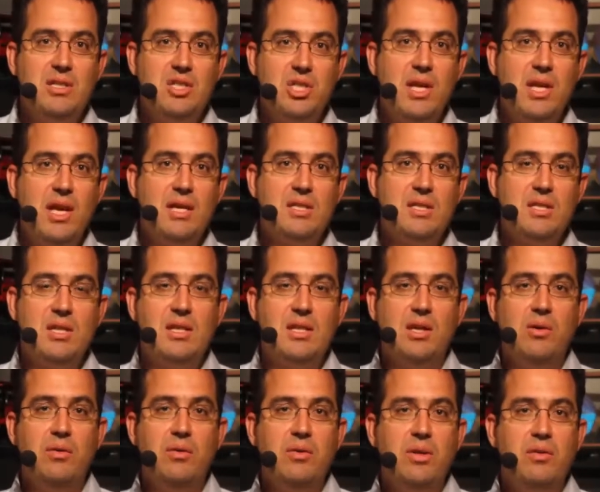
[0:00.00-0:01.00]
She has done
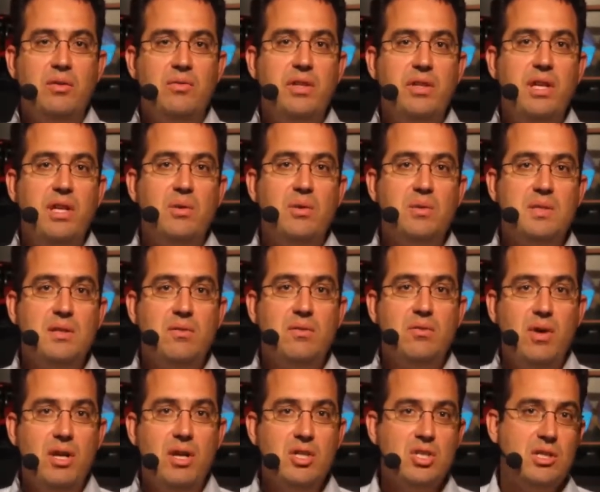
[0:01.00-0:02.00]
equivalent videos in
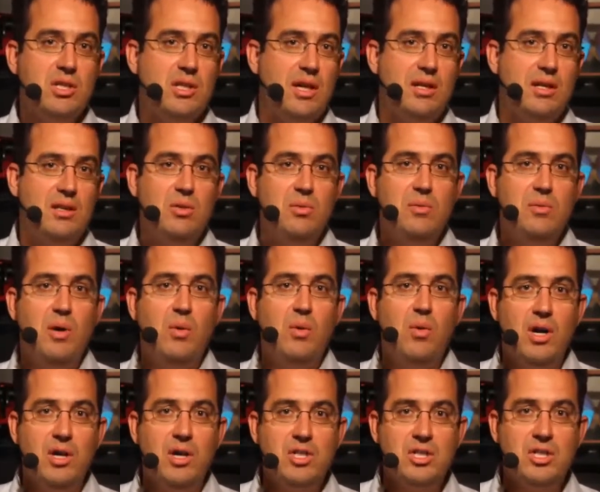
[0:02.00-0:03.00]
French, and you may
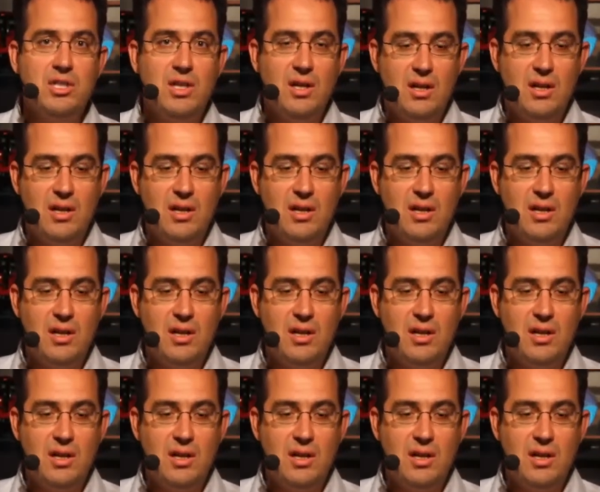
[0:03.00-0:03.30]
watch